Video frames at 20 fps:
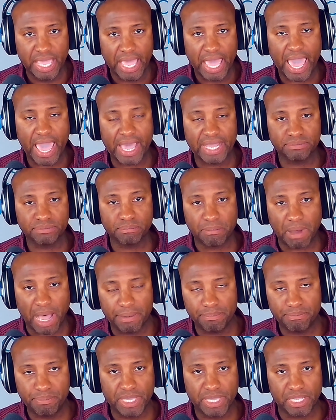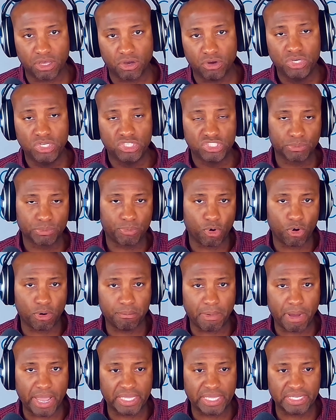at MyPillow.
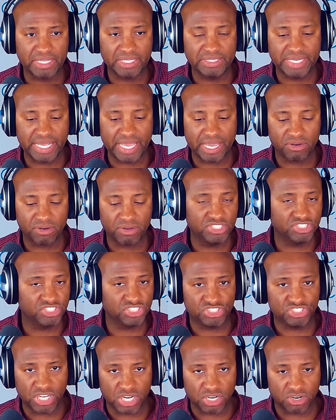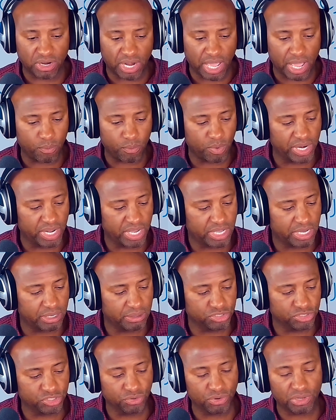Support Mike Lindell. He's a juggernaut when it
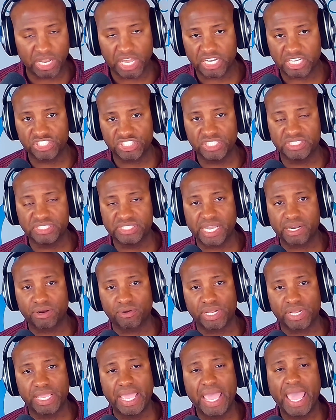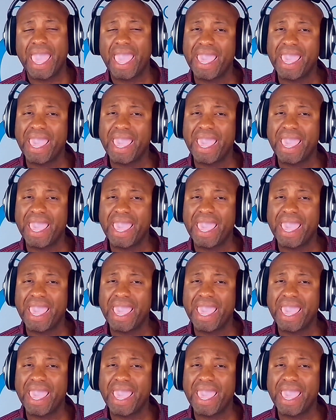comes to election integrity.